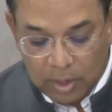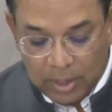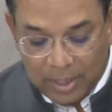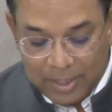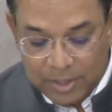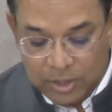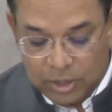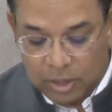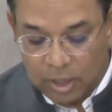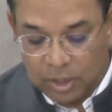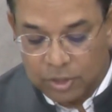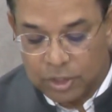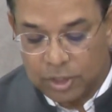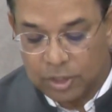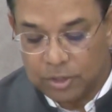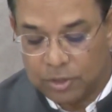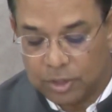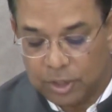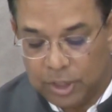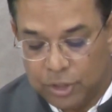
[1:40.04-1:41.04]

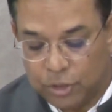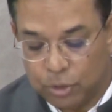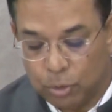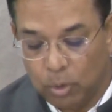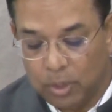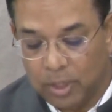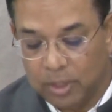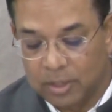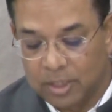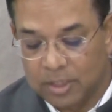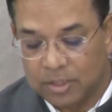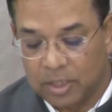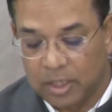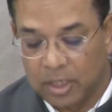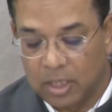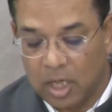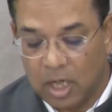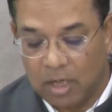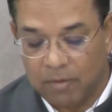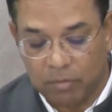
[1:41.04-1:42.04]
Instructions issued in this
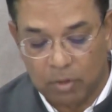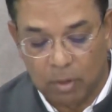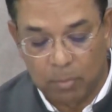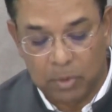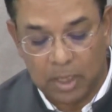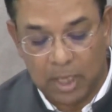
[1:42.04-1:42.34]
regard from